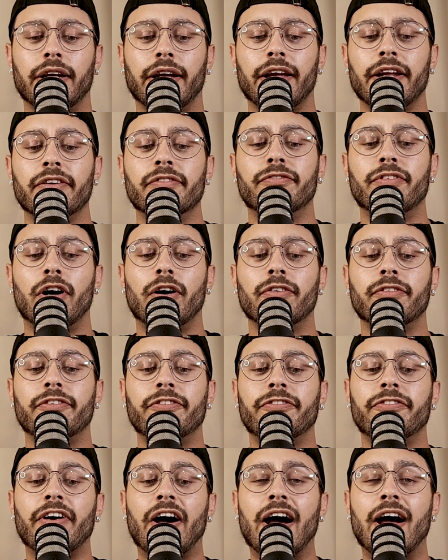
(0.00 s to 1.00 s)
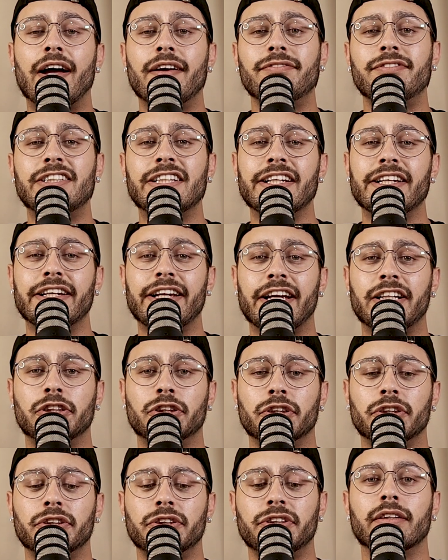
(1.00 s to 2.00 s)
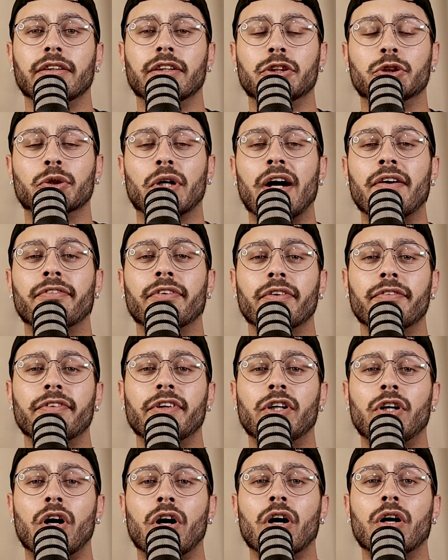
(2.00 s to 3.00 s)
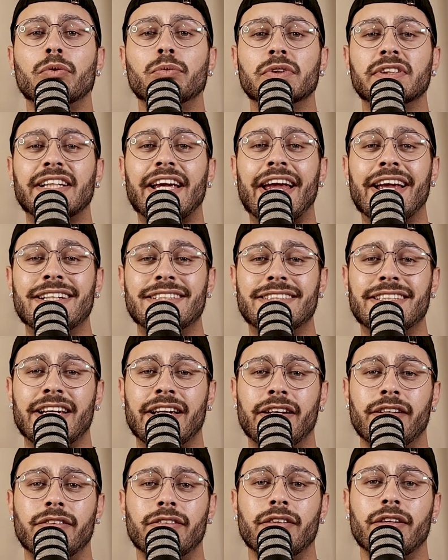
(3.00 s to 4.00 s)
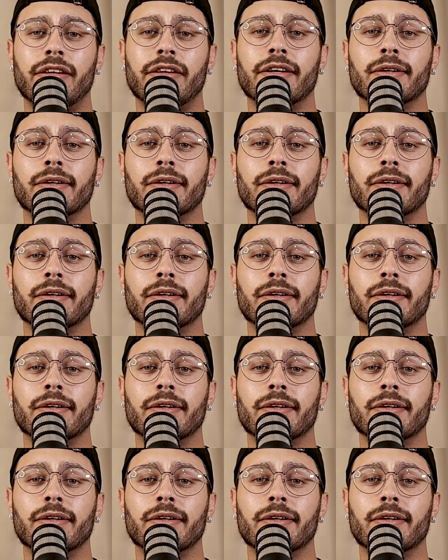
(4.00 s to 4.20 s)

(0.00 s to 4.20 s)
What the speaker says: It involved 6 teenagers. The driver of the car was 18.